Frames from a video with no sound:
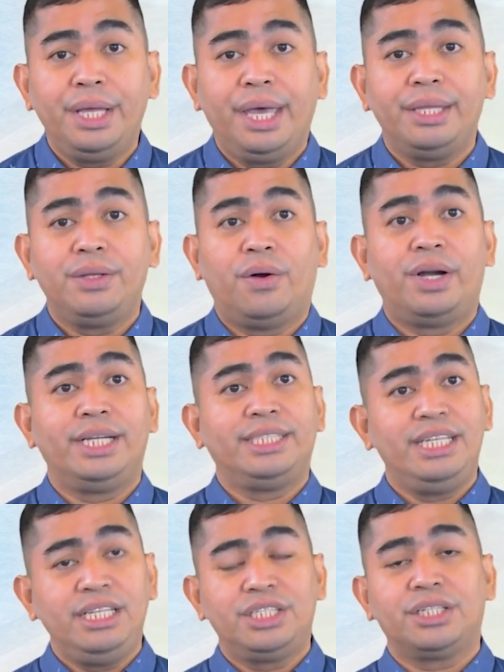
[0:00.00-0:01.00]
head or a
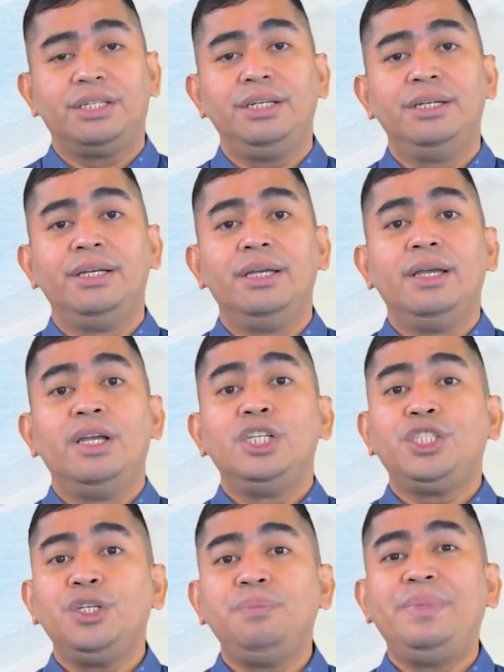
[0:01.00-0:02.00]
teacher,
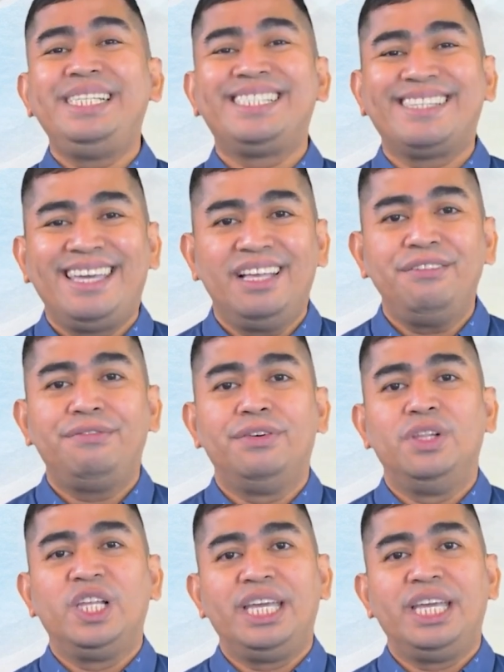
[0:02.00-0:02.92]
should be skillful